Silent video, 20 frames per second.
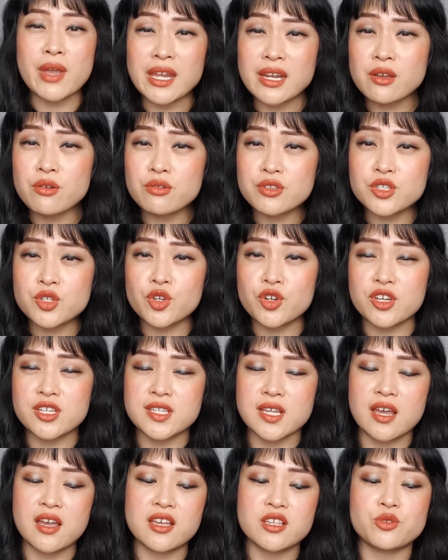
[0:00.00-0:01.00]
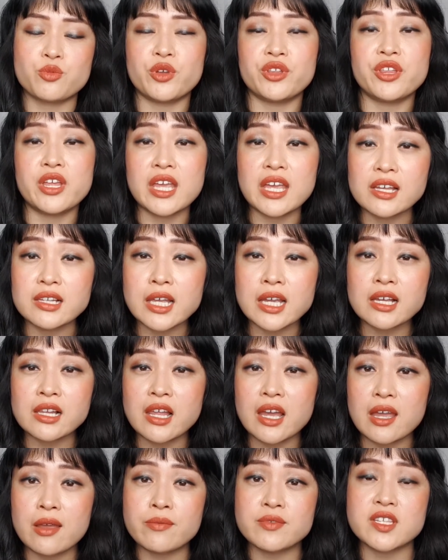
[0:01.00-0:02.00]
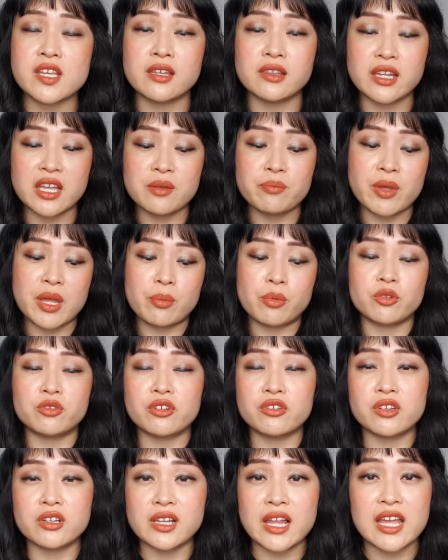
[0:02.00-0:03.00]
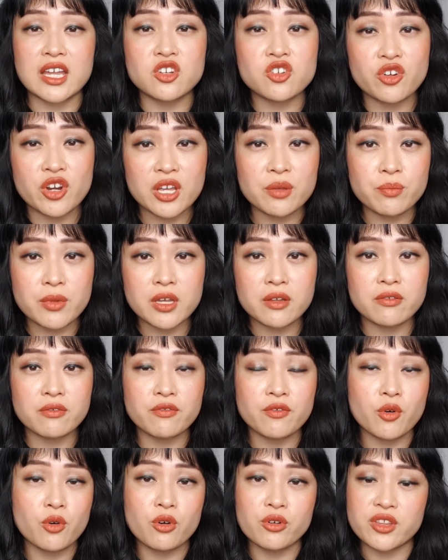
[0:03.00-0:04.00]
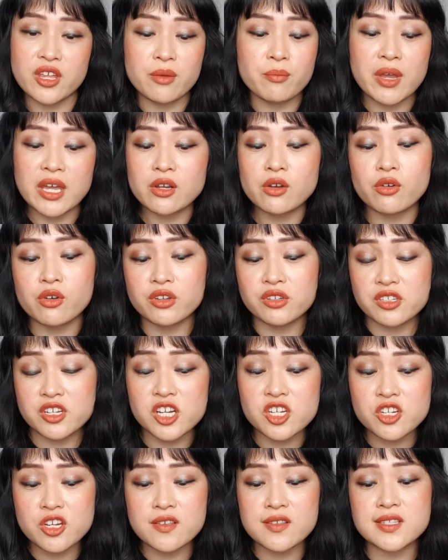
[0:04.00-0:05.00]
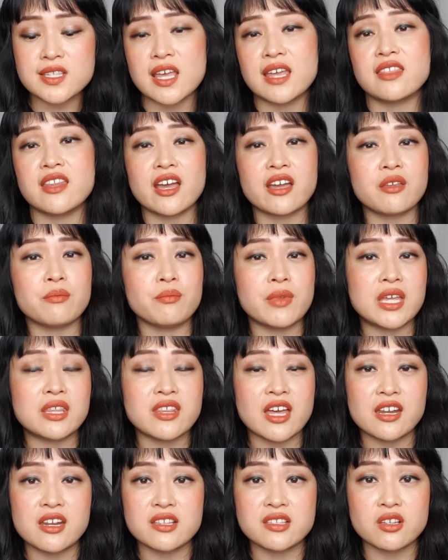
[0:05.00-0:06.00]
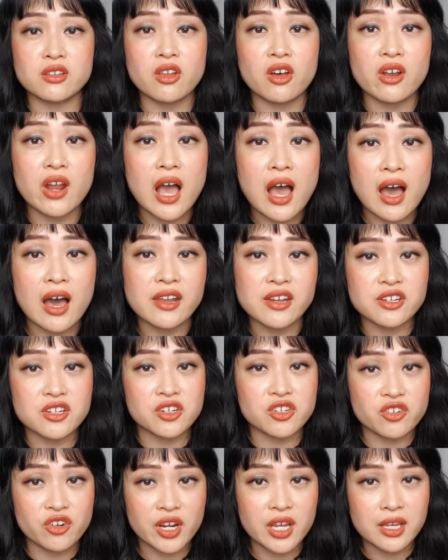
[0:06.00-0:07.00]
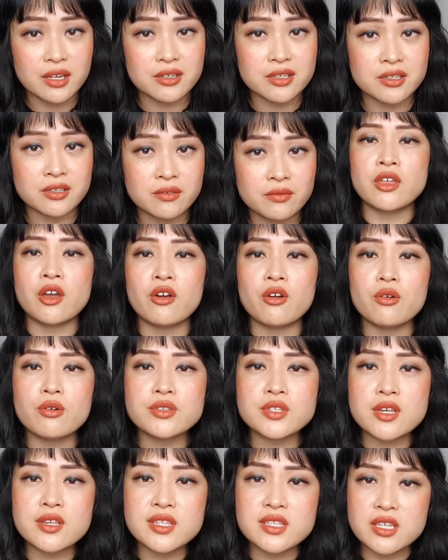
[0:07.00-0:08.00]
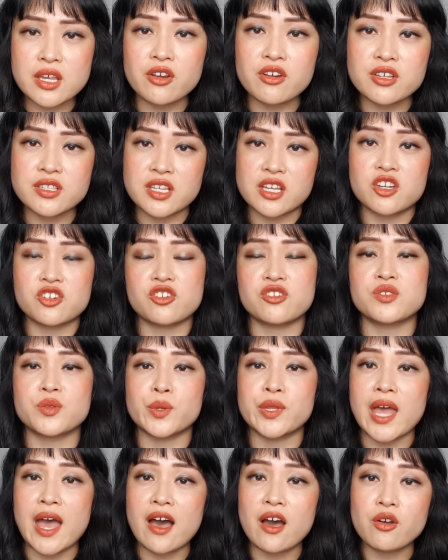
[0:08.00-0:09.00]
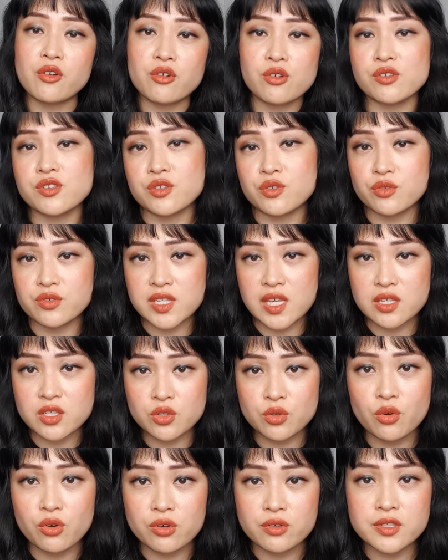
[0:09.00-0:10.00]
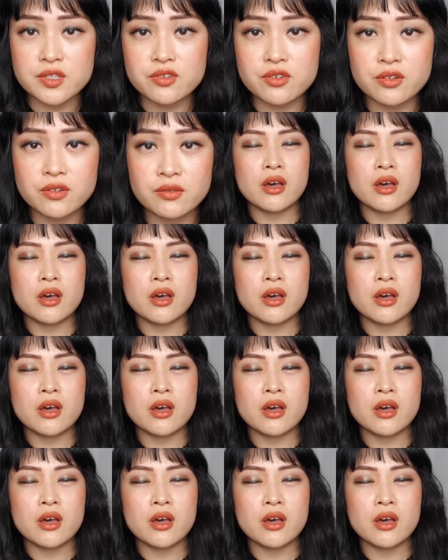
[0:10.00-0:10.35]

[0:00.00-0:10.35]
Medical pseudoscience with healing claims can lead people to delay treatment for their medical conditions, and that can mean that it's a lot harder to treat. There are also serious issues with how crystals are sourced.